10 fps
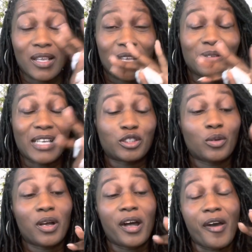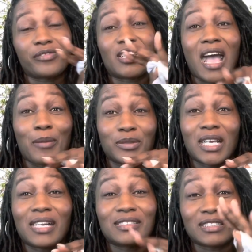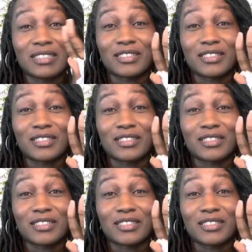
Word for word: and like do a uh, time challenge eating a